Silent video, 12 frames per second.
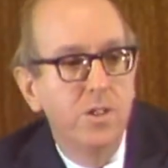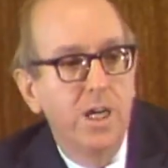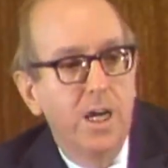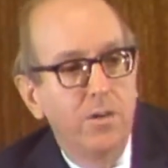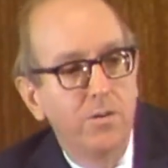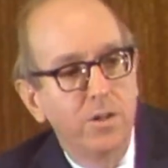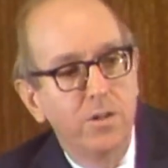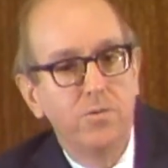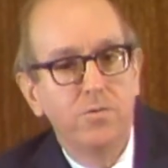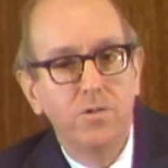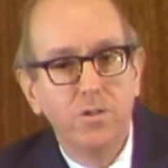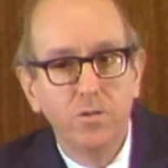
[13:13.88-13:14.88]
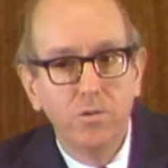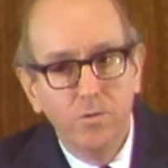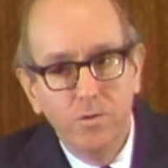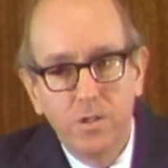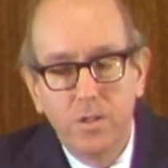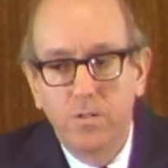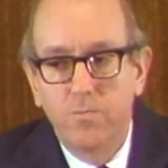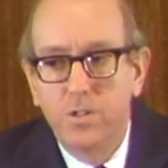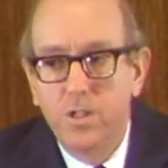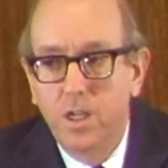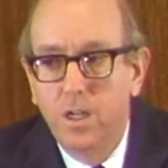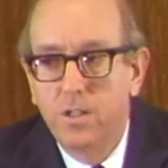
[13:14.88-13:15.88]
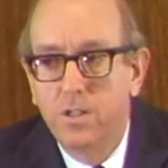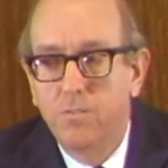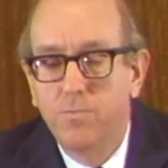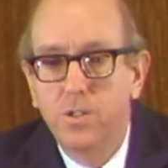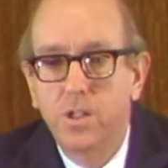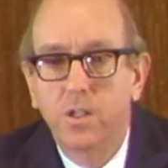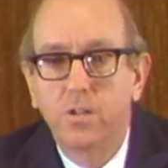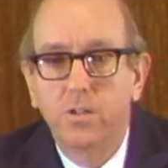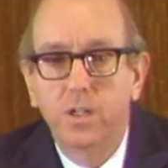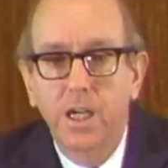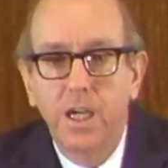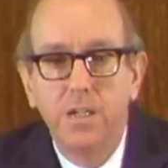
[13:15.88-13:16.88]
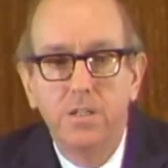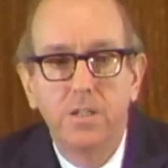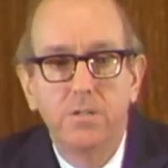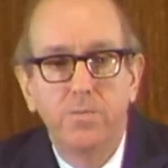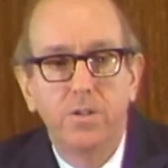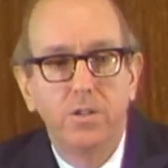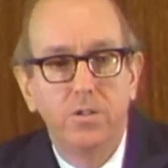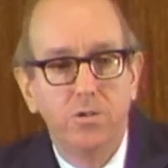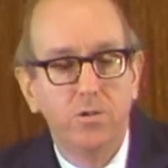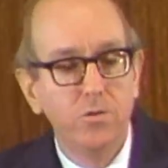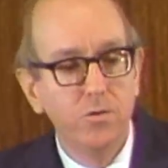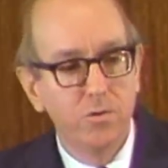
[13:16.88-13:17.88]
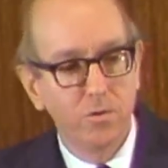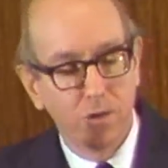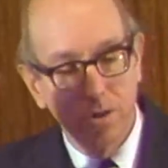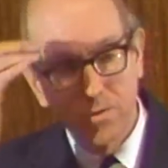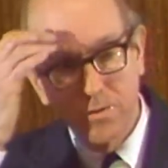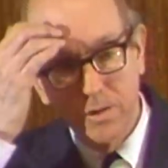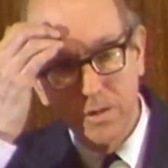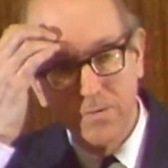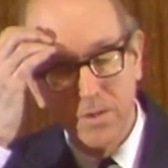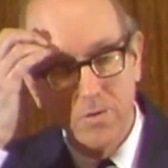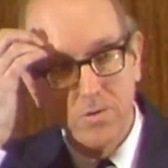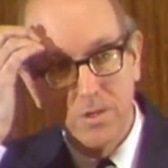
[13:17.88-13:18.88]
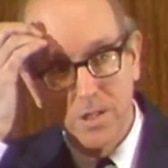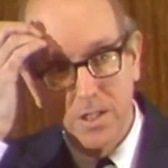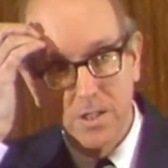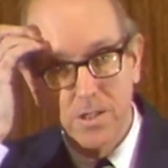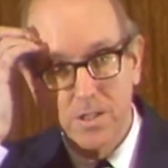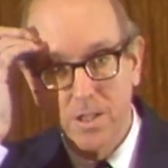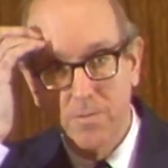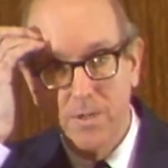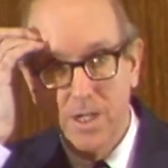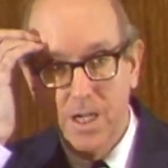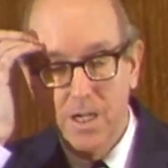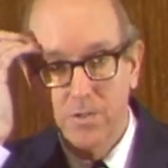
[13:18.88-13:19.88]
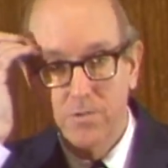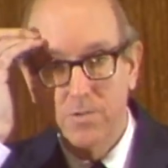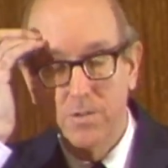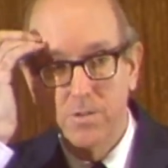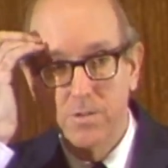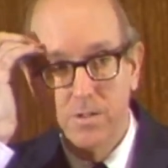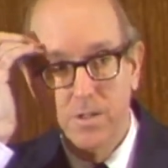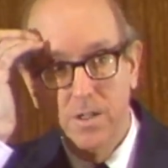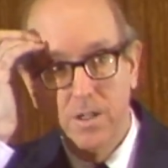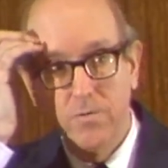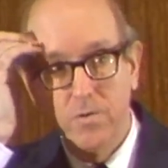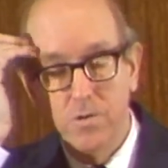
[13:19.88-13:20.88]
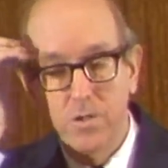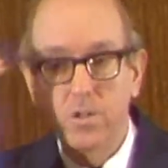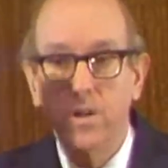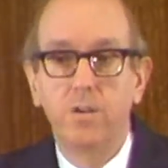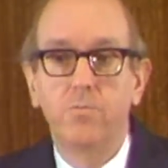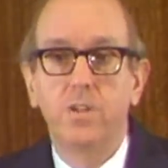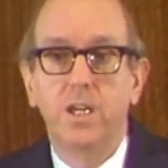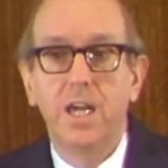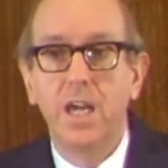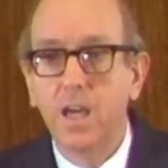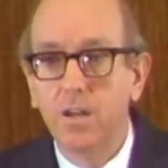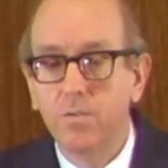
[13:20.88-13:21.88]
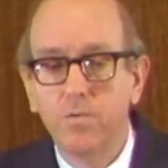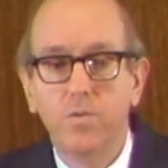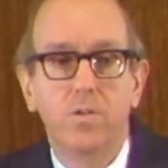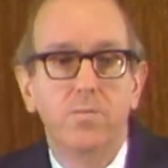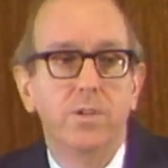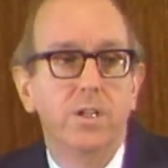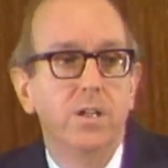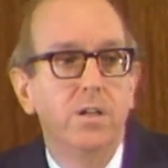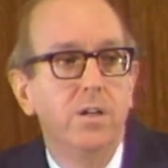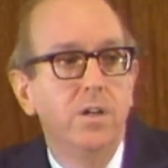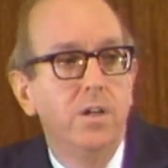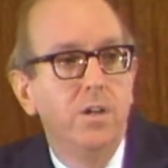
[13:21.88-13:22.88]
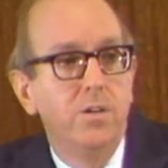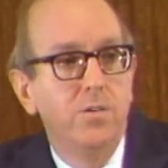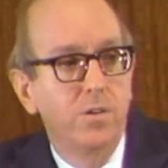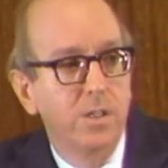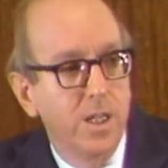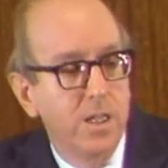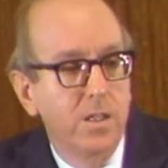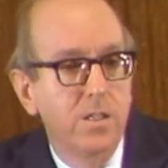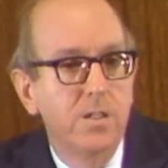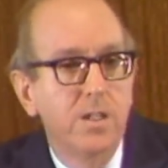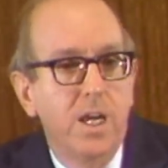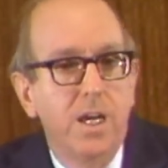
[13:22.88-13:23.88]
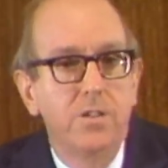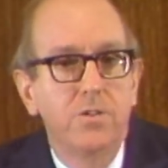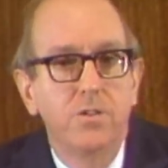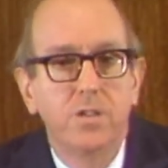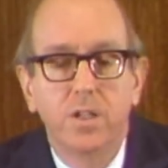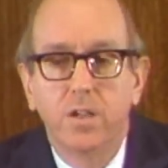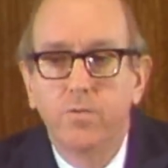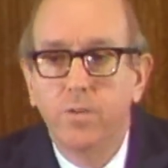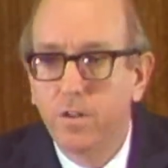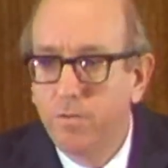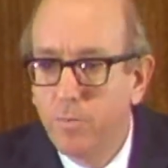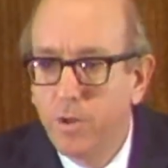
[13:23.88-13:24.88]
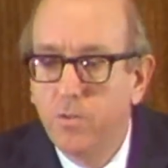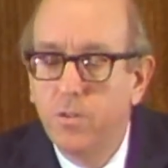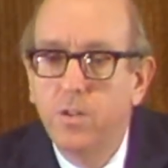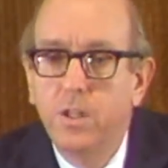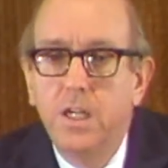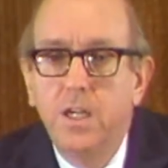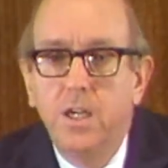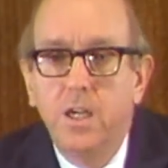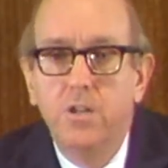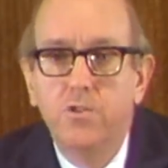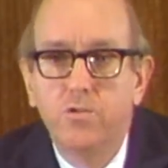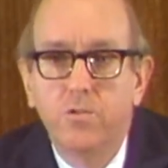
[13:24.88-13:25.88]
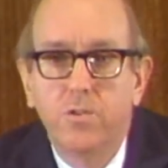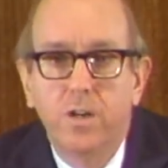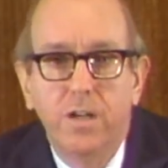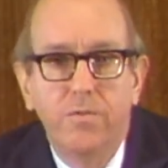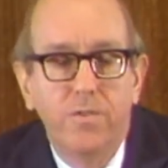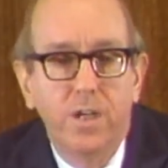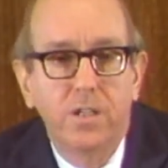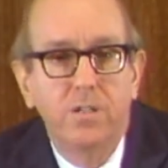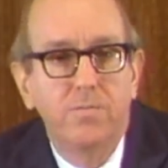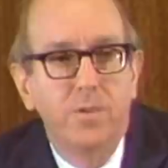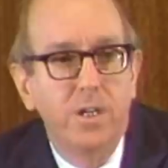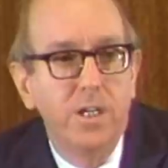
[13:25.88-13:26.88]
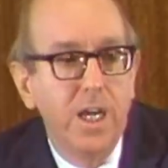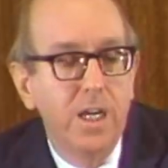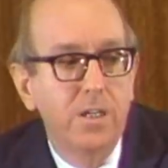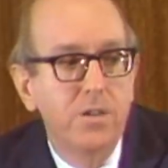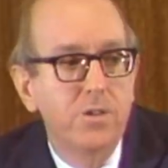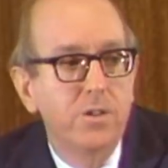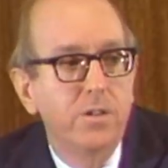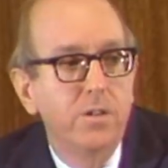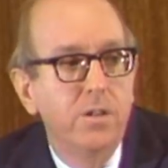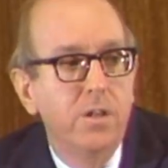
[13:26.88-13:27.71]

not only to deduce the results in particular cases, but to deduce all sorts of interesting sub-doctrines. If you start with a hand formula, you can then ask yourself, well, if both injurer and victim are negligent,